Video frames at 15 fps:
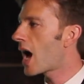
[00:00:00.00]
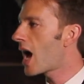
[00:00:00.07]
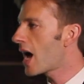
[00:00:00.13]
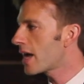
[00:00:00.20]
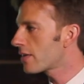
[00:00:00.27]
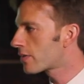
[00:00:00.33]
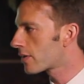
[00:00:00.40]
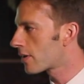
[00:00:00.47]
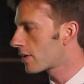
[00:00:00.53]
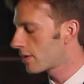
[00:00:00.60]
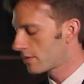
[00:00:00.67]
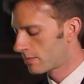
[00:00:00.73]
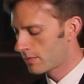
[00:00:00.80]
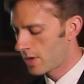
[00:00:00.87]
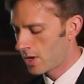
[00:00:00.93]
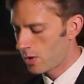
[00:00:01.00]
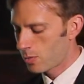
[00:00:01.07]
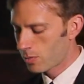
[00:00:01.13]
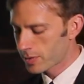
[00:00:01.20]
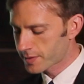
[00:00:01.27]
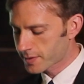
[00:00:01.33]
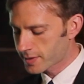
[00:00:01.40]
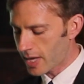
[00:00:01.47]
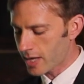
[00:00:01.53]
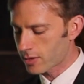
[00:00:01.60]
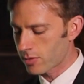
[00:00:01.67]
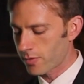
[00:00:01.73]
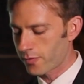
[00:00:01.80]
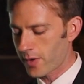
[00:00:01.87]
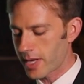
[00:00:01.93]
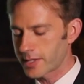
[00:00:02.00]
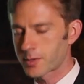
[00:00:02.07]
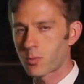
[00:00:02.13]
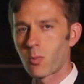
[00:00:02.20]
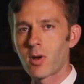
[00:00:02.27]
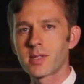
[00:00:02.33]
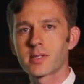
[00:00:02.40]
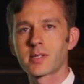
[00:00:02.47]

But either will sacrifice